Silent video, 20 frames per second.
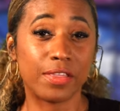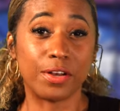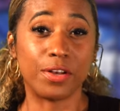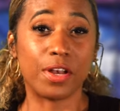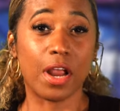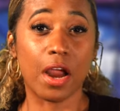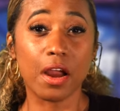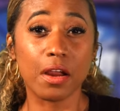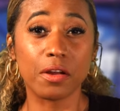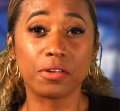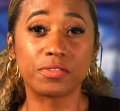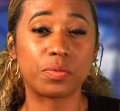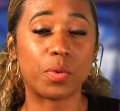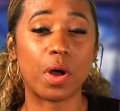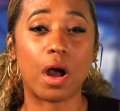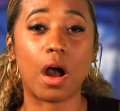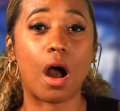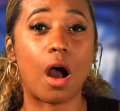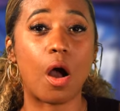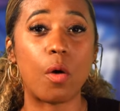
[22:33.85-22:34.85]
The nerves
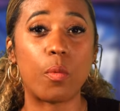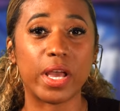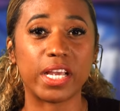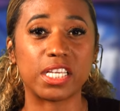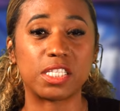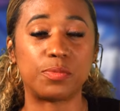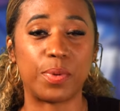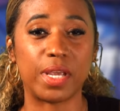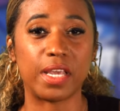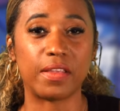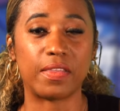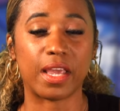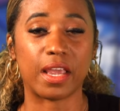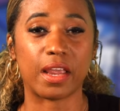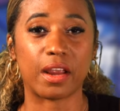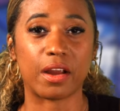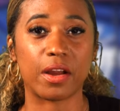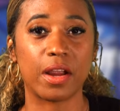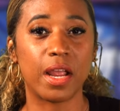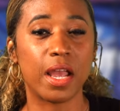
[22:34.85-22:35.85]
will always be
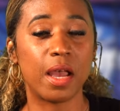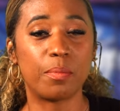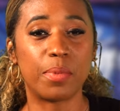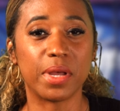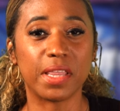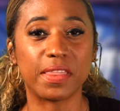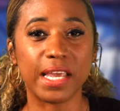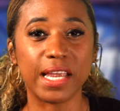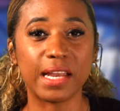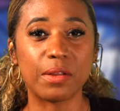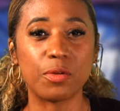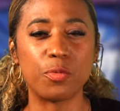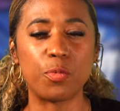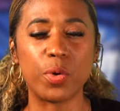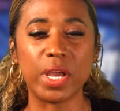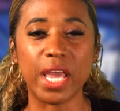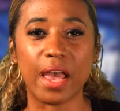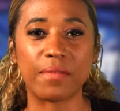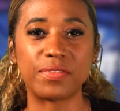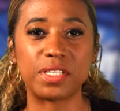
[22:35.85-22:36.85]
there, but
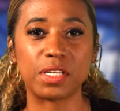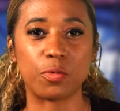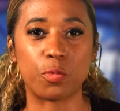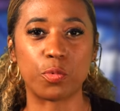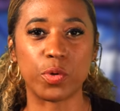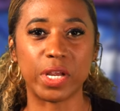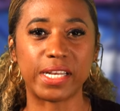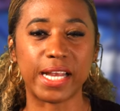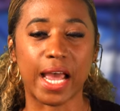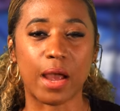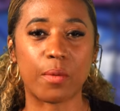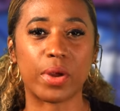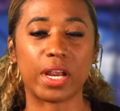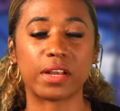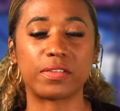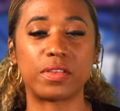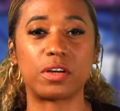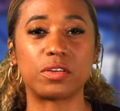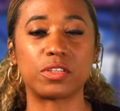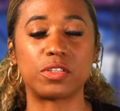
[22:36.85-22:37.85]
then we have to
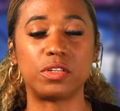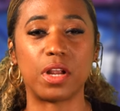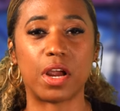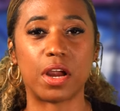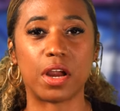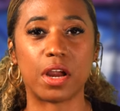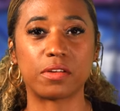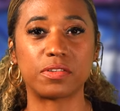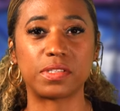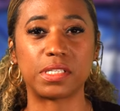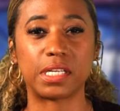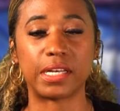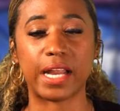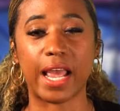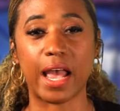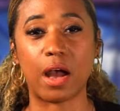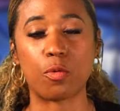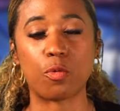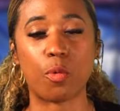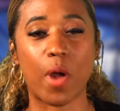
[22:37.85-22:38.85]
redirect those nerves to
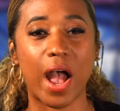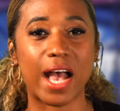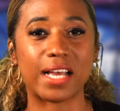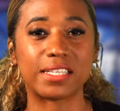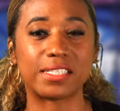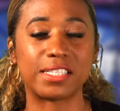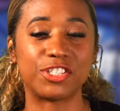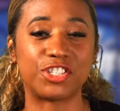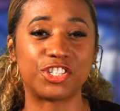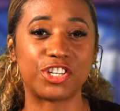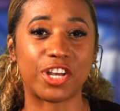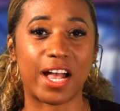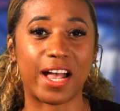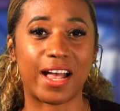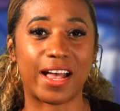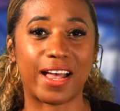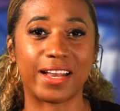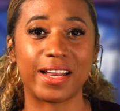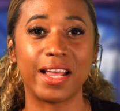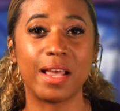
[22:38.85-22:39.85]
now rise and
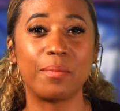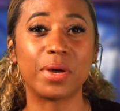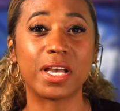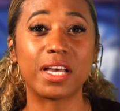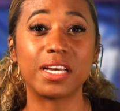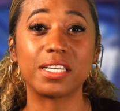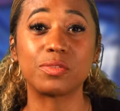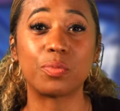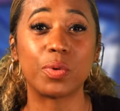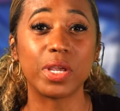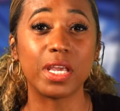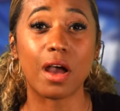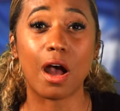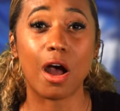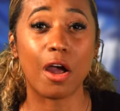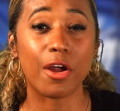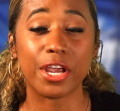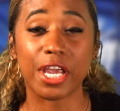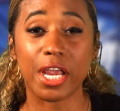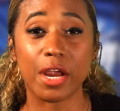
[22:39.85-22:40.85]
shine because we
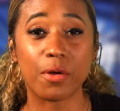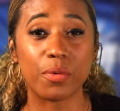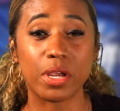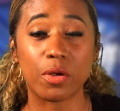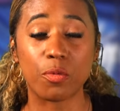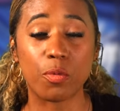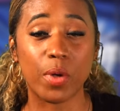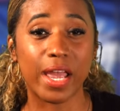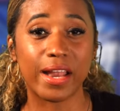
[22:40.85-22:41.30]
are area